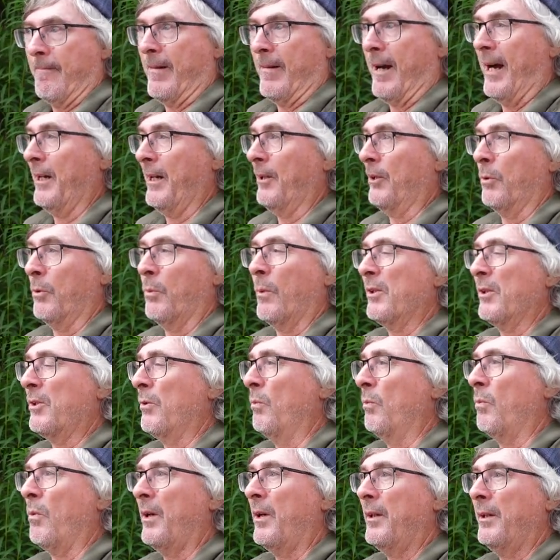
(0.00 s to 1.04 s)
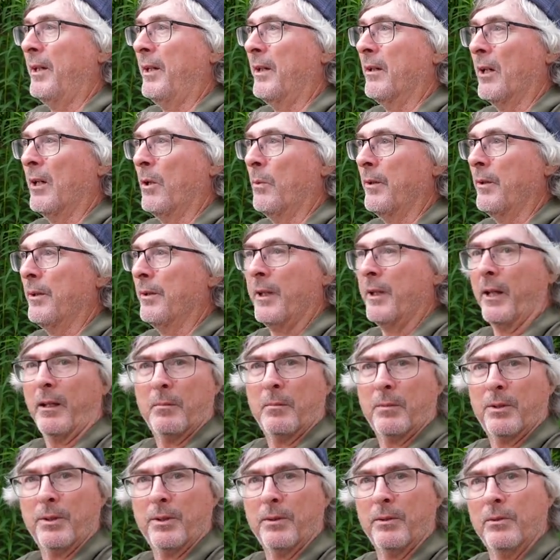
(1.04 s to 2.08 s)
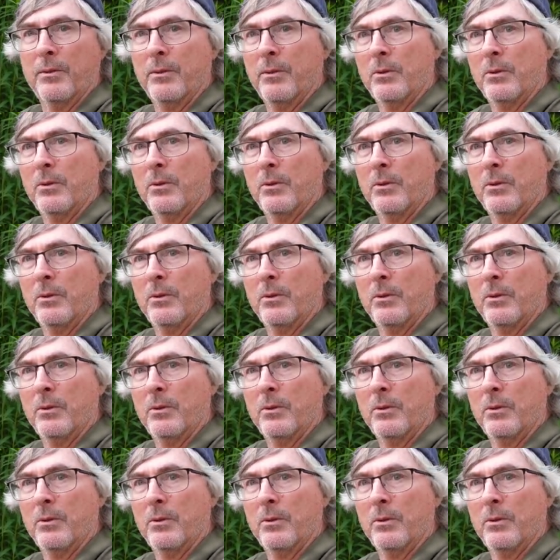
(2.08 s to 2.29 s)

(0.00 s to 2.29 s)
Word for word: I, there wasn't one here I wouldn't take them to.